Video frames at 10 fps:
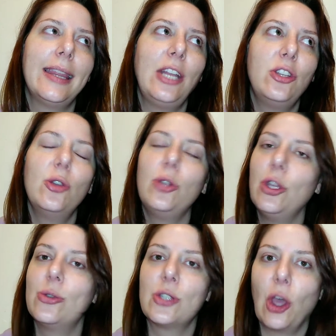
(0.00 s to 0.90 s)
they do
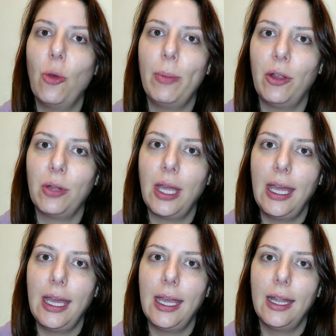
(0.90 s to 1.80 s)
use goat milk
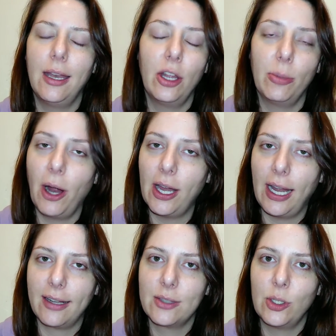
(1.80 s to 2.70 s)
in their
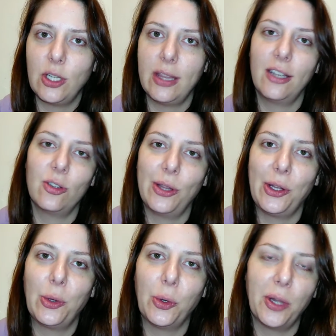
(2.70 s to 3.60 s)
products, which I think is
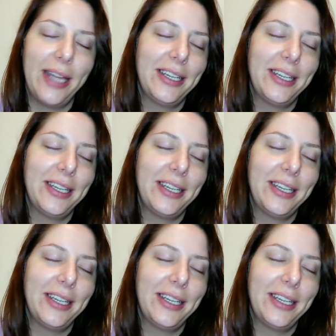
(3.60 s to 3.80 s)
really cool.